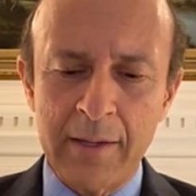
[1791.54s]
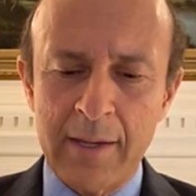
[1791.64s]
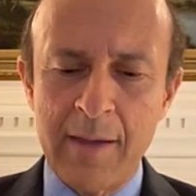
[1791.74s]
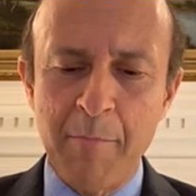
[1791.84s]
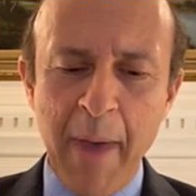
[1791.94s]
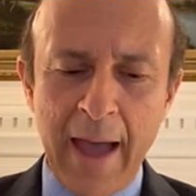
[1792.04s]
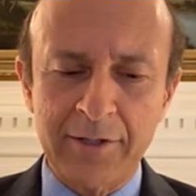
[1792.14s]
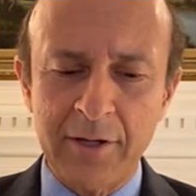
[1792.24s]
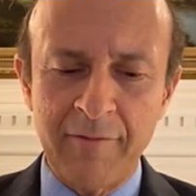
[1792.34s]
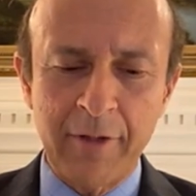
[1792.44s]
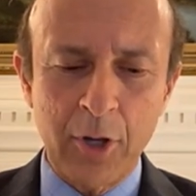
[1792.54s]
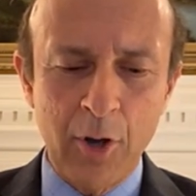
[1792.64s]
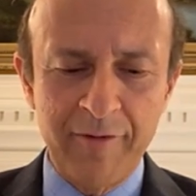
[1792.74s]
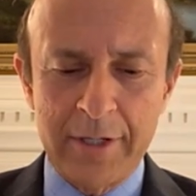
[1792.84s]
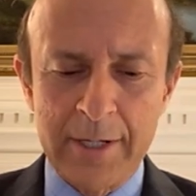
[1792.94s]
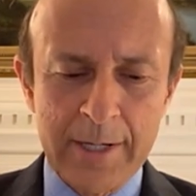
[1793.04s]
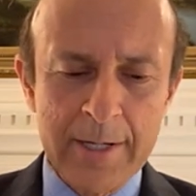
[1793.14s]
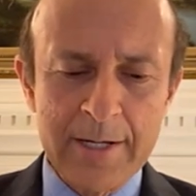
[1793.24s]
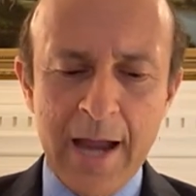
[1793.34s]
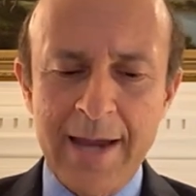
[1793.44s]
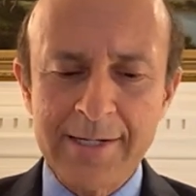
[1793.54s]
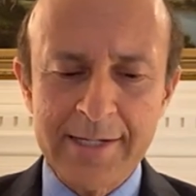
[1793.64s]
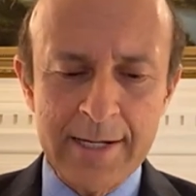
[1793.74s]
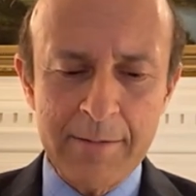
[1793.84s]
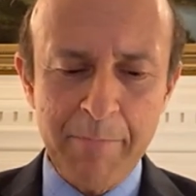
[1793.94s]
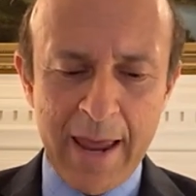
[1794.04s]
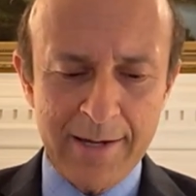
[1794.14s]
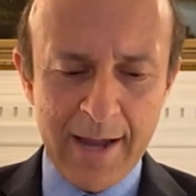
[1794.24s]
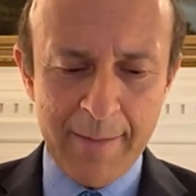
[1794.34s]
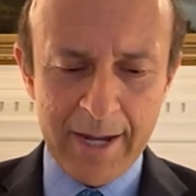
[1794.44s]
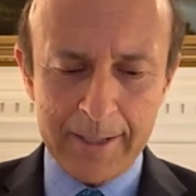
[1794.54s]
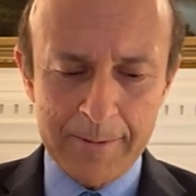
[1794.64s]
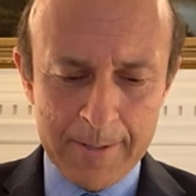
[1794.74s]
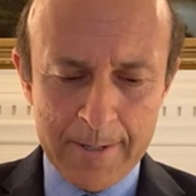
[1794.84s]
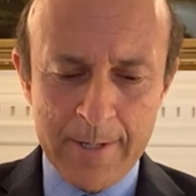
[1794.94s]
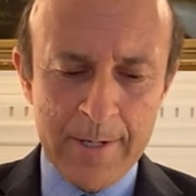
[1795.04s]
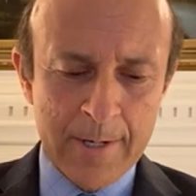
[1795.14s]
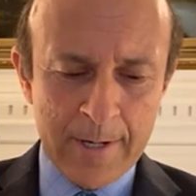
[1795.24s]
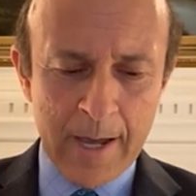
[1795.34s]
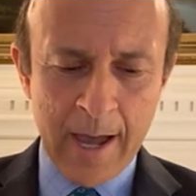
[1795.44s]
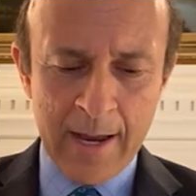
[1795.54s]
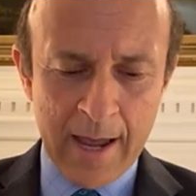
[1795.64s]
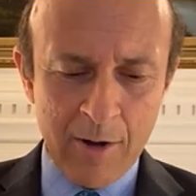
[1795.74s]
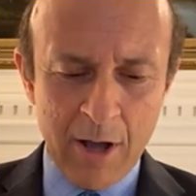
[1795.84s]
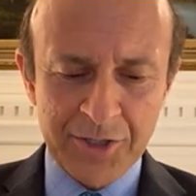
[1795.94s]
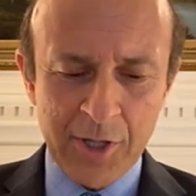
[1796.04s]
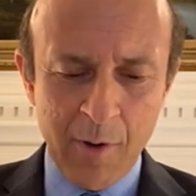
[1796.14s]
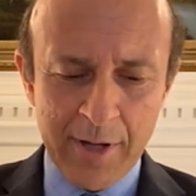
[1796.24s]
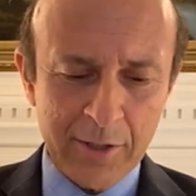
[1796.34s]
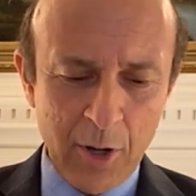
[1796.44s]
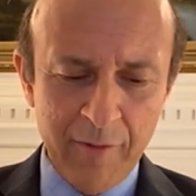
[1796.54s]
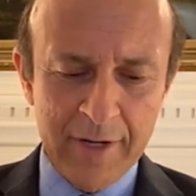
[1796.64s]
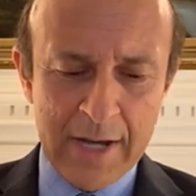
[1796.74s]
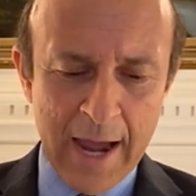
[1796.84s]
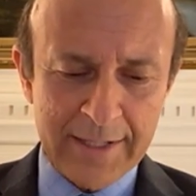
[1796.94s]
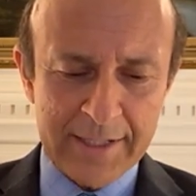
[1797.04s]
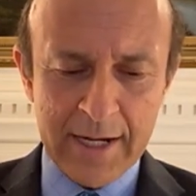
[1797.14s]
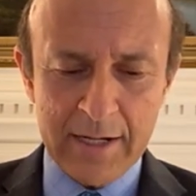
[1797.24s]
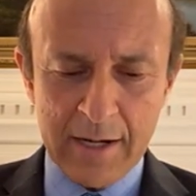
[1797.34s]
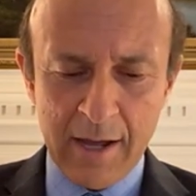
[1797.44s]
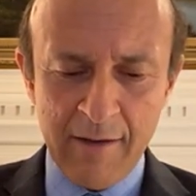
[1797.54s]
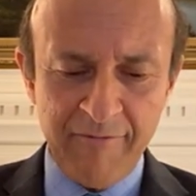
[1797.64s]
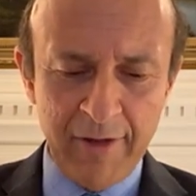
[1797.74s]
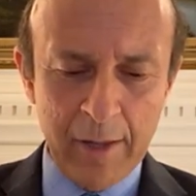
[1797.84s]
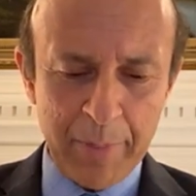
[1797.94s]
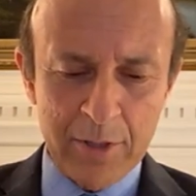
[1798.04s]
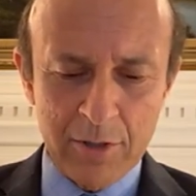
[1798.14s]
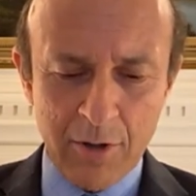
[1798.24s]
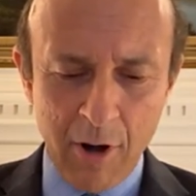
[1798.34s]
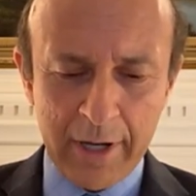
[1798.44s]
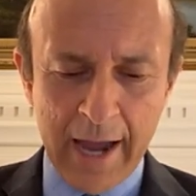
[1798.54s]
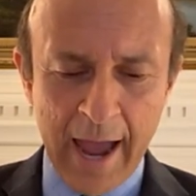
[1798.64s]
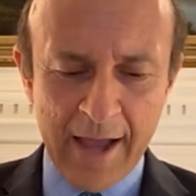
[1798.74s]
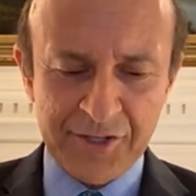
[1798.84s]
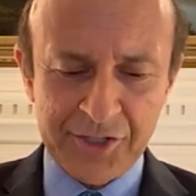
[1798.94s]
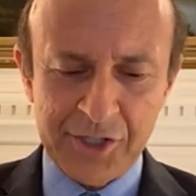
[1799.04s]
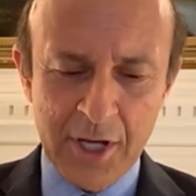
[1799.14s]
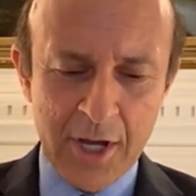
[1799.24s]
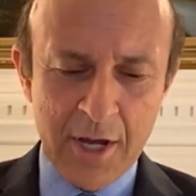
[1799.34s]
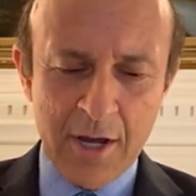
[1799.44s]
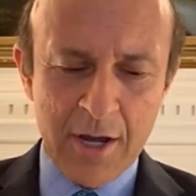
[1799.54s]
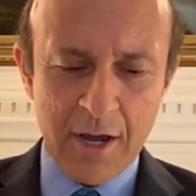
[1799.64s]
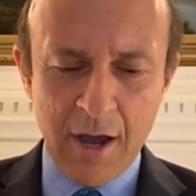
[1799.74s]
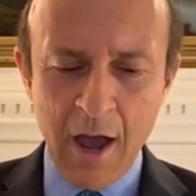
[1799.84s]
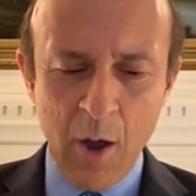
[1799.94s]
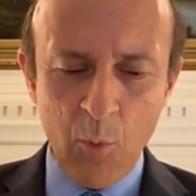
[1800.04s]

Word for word: impact of the COVID-19 pandemic? and also on COVID-19, Philip in New York asks, uh,